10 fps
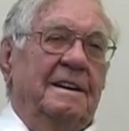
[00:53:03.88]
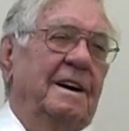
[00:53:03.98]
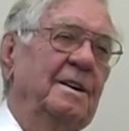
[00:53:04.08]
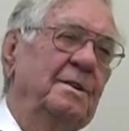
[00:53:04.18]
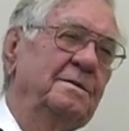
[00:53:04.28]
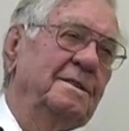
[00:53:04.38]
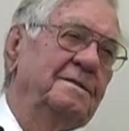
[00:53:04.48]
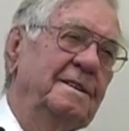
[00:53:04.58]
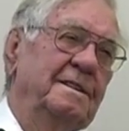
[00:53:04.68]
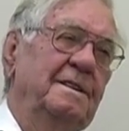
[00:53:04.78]
Anderson
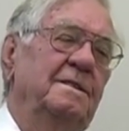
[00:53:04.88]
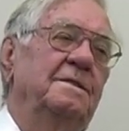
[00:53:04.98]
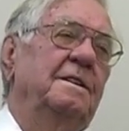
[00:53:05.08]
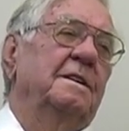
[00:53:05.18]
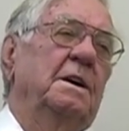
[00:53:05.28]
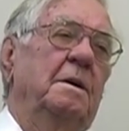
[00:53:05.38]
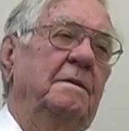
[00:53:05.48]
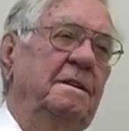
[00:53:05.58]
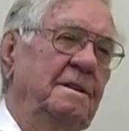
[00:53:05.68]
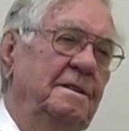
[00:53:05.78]
said, "Yeah,
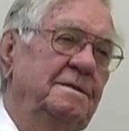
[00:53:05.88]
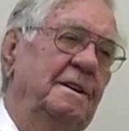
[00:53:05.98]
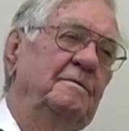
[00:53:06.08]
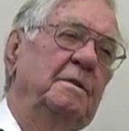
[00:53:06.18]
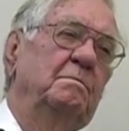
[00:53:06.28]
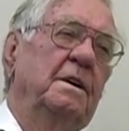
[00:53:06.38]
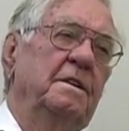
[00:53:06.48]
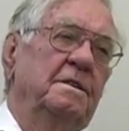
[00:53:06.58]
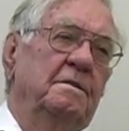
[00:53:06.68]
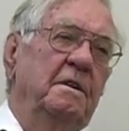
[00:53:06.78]
Gabby," said, "if your blood
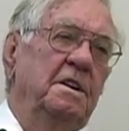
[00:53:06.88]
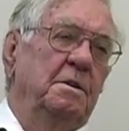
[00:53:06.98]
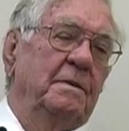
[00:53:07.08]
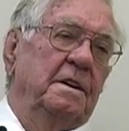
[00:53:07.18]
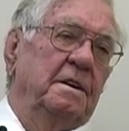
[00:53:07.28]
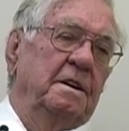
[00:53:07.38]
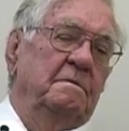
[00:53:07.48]
is green, you've been hit."